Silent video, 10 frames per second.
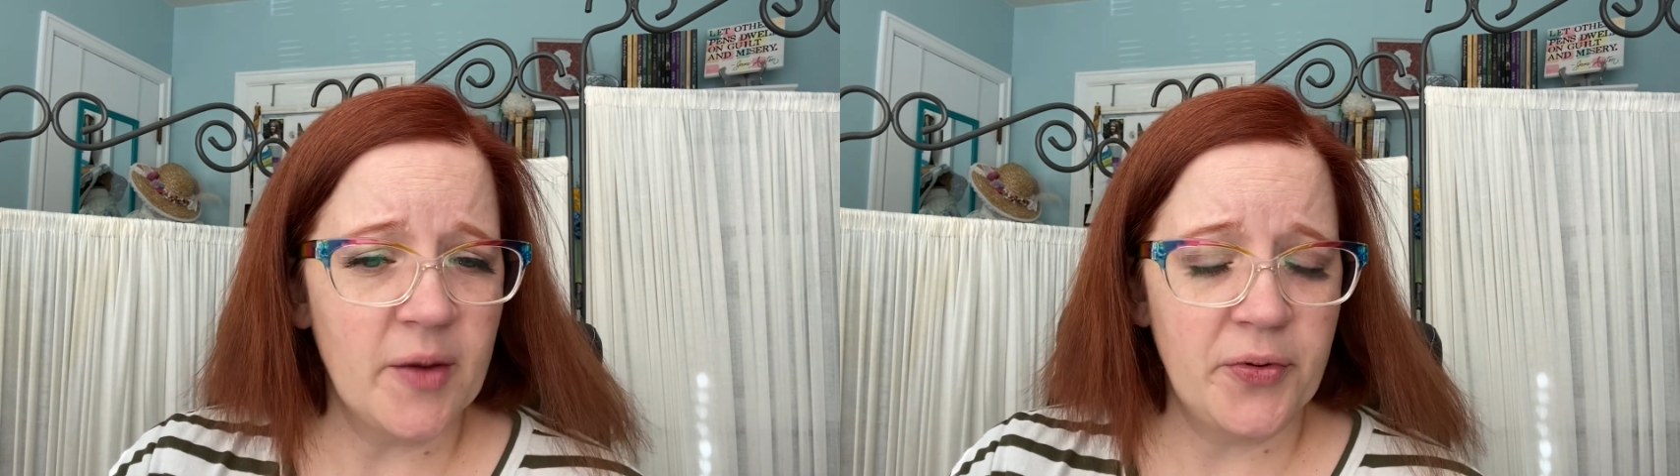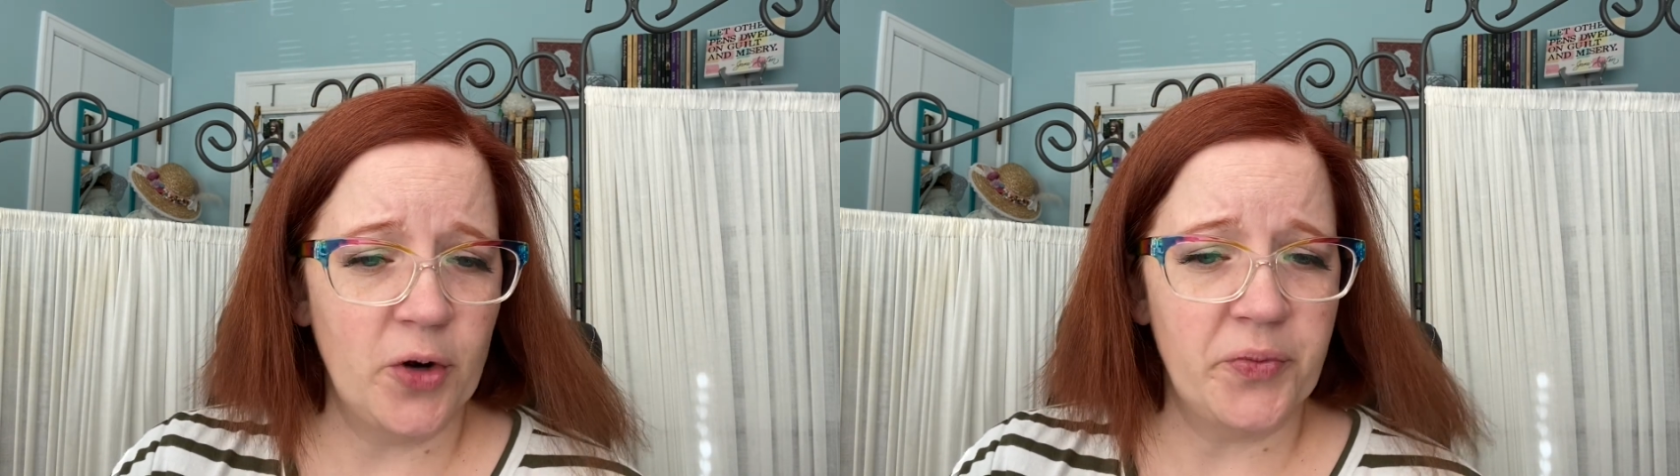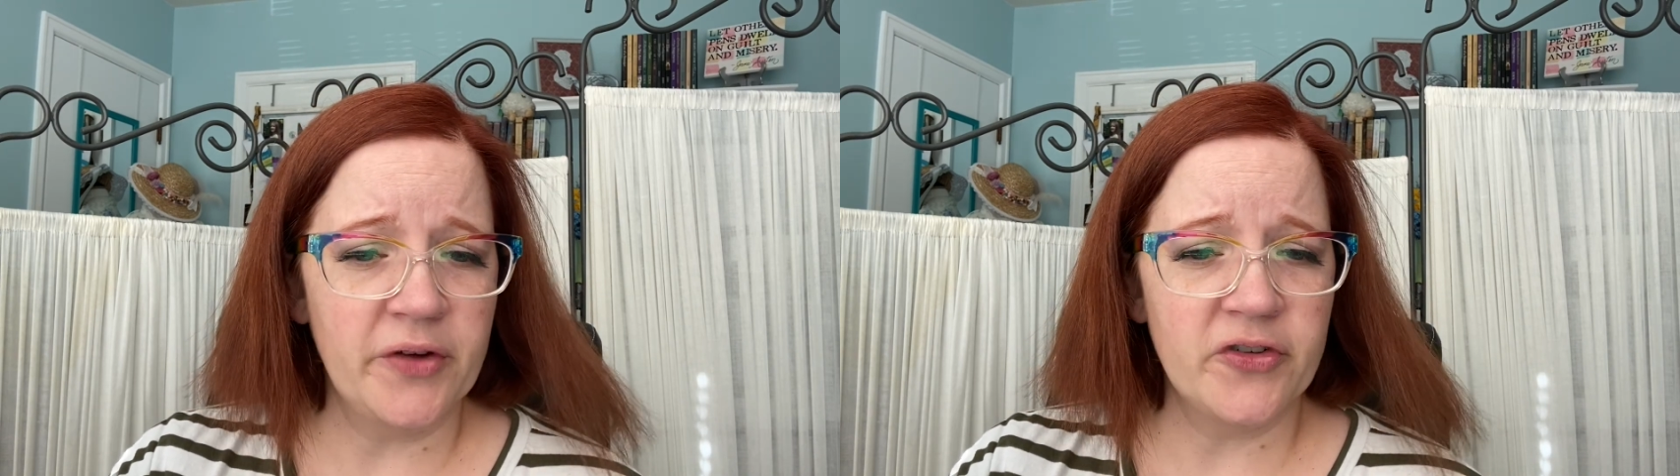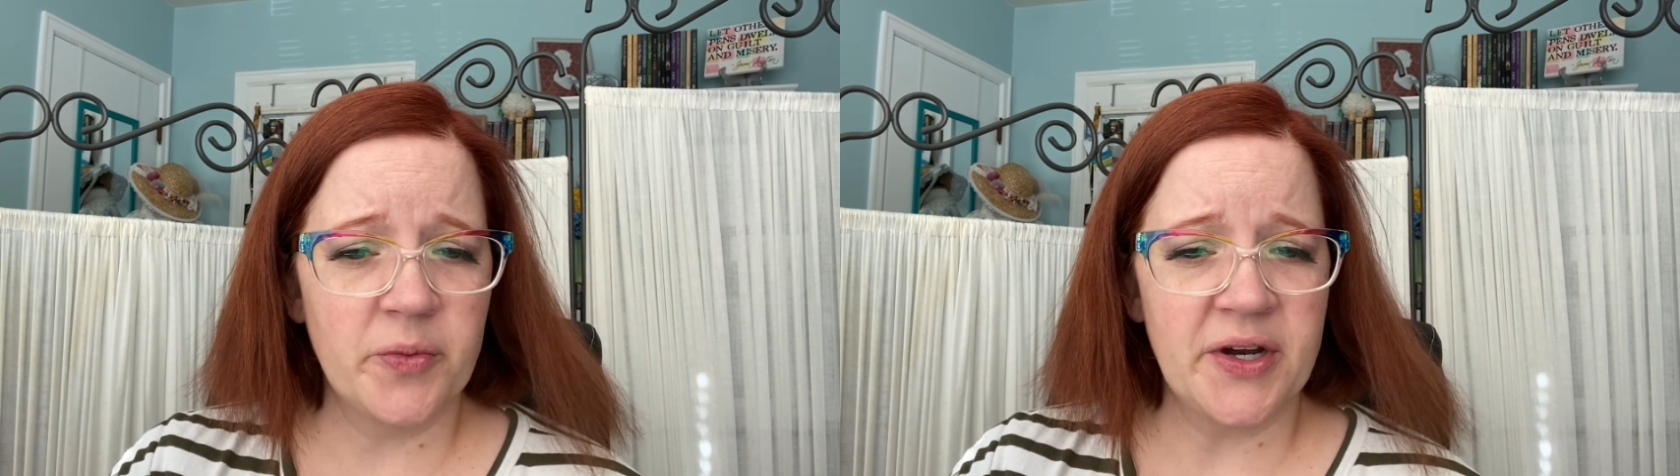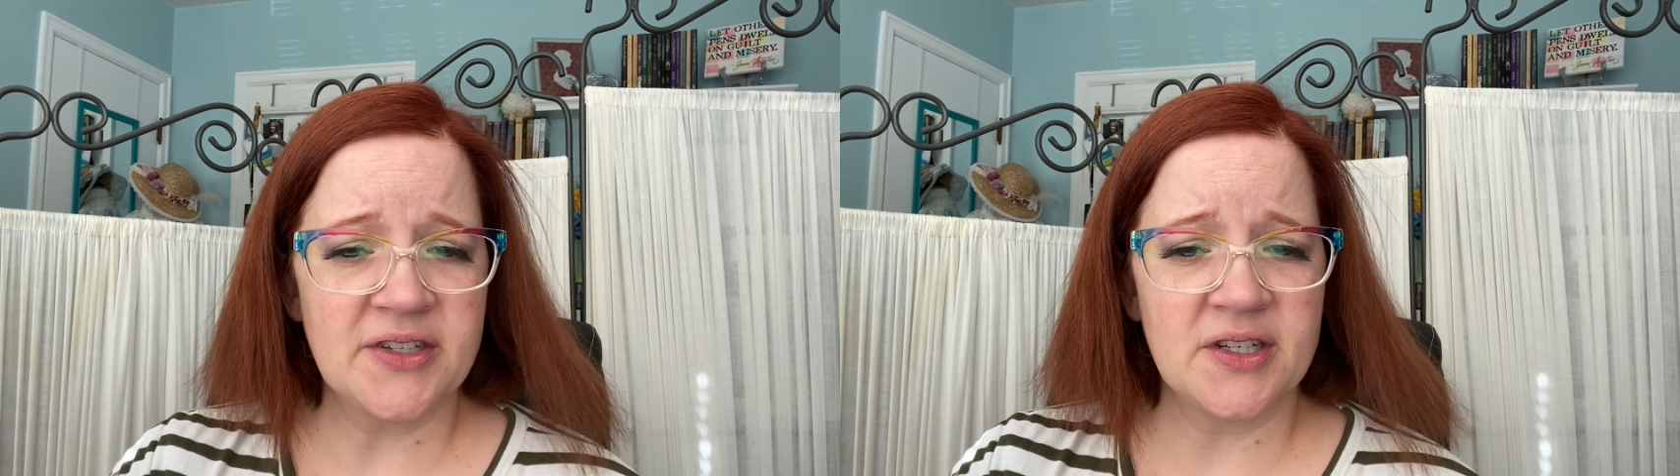appropriate for the
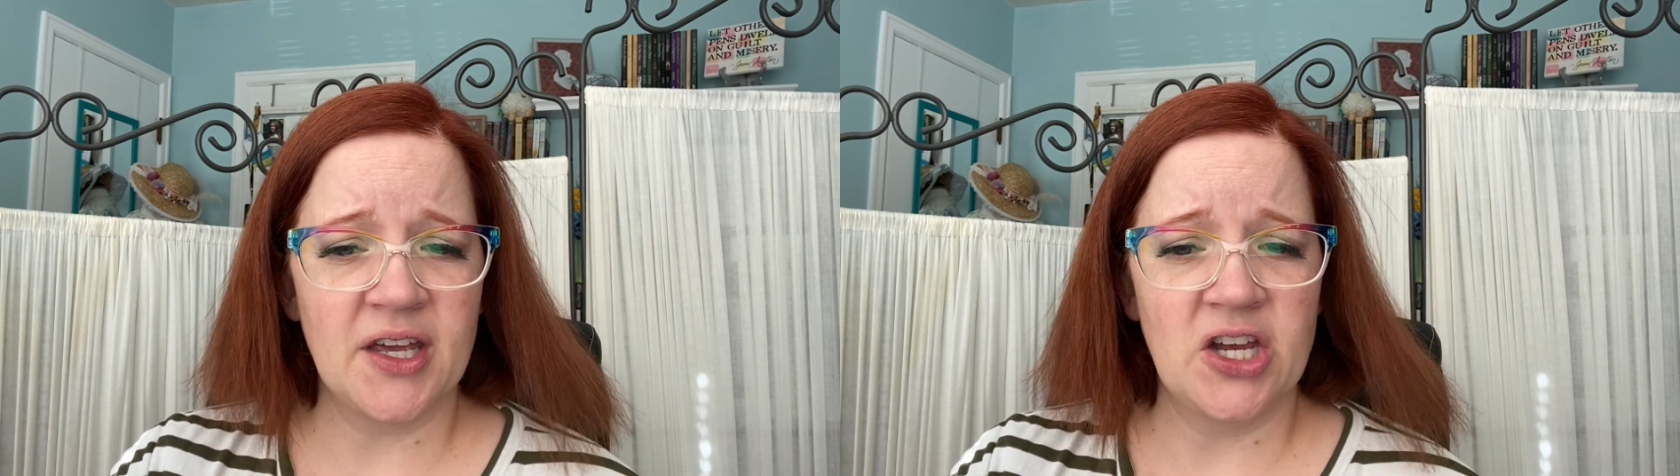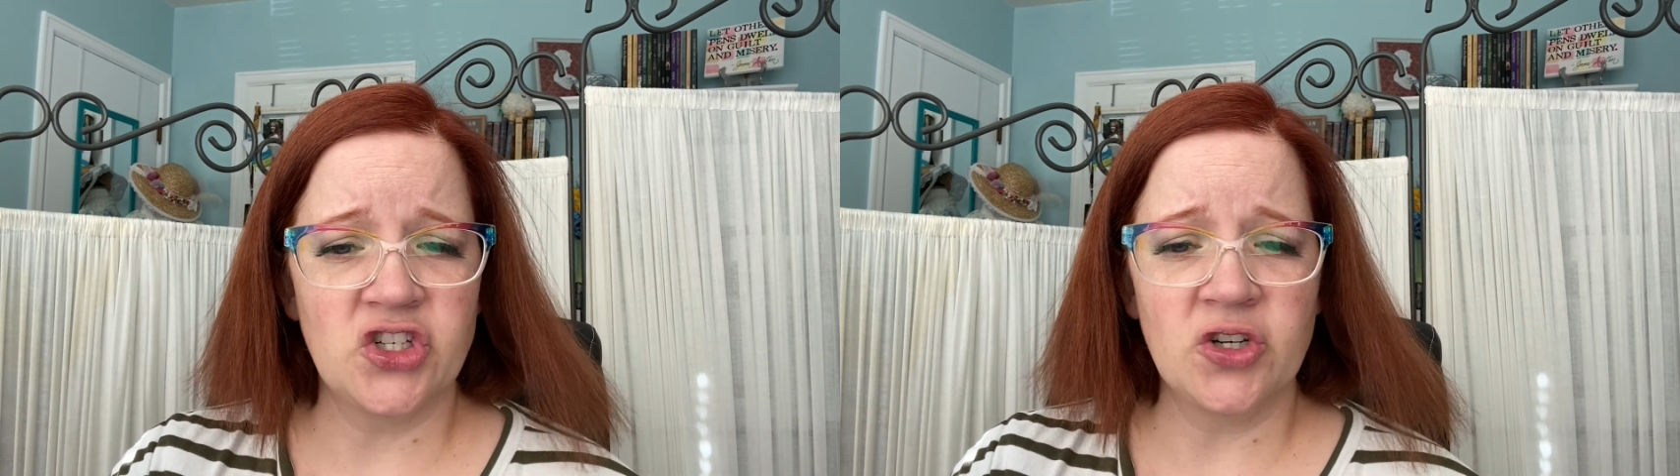present occasion,